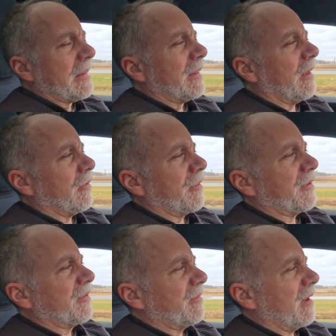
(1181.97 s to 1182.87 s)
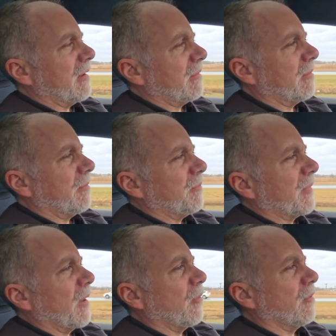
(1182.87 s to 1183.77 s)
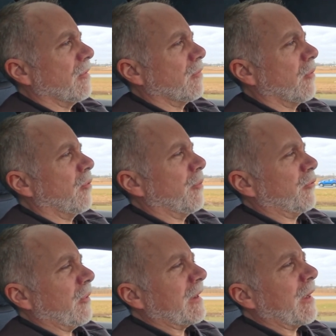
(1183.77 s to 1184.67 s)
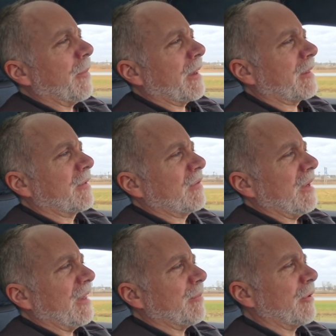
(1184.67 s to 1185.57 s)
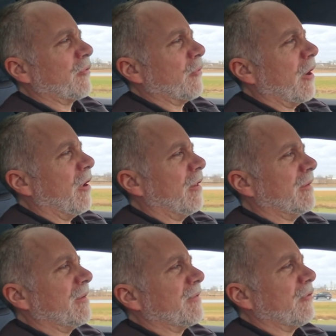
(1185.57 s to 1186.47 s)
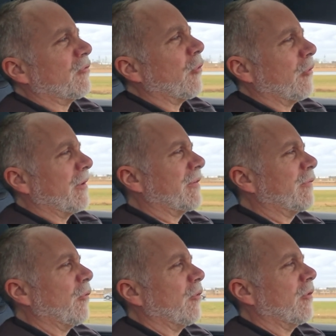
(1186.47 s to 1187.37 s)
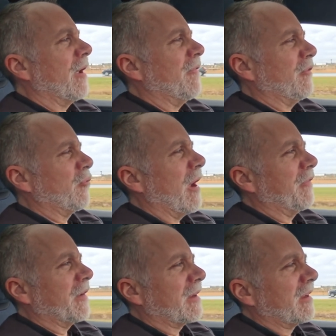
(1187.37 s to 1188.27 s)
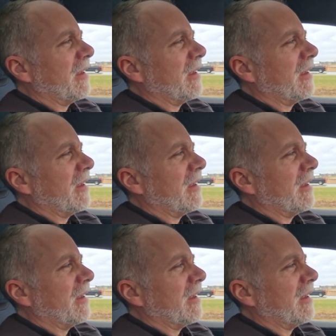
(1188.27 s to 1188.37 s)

Now this road between Quebec City and Montreal is notorious for heavy traffic,